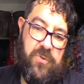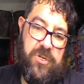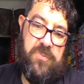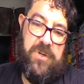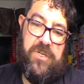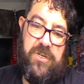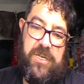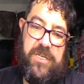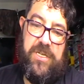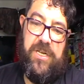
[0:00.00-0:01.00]
Which means
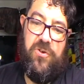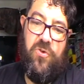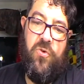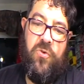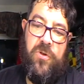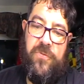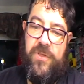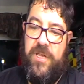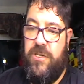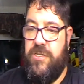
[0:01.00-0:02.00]
I can take all
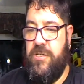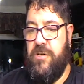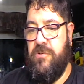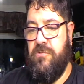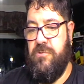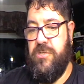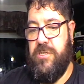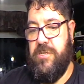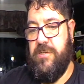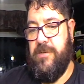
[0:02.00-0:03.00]
of the internals